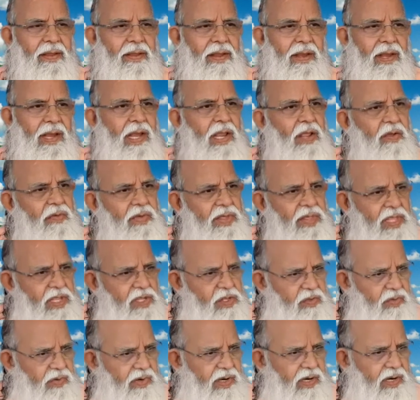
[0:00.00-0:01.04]
Live in
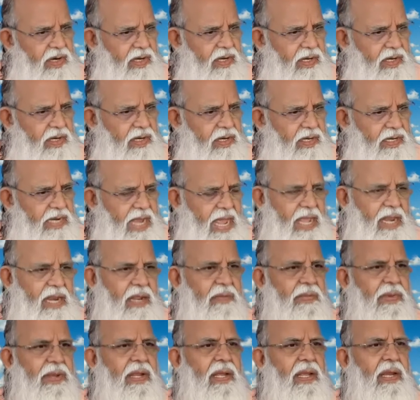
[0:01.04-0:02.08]
this world
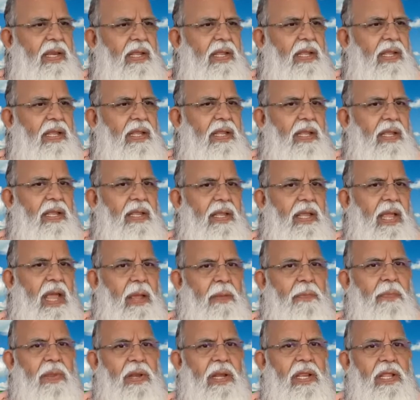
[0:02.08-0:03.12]
dynamically,
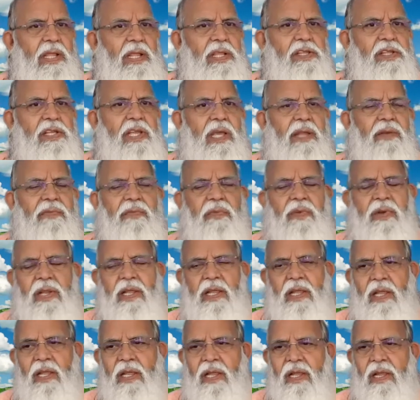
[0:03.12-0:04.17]
happily,
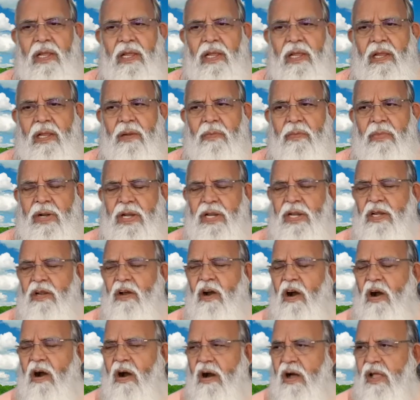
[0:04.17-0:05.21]
cheerfully, but in
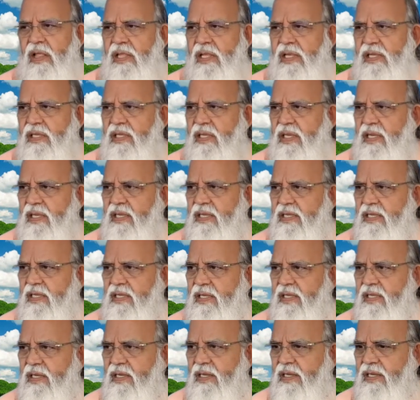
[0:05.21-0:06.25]
all these things,
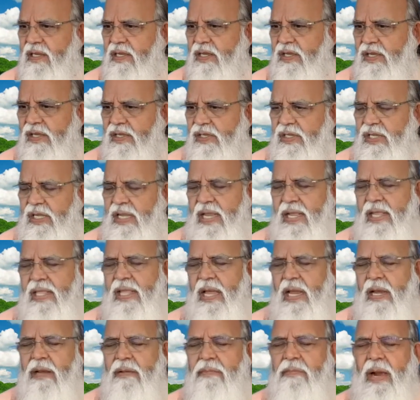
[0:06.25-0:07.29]
see
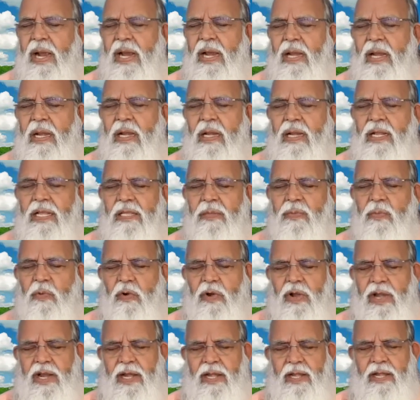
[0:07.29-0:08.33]
that mind is
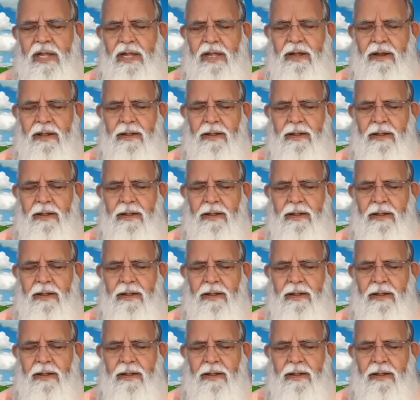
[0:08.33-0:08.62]
protected.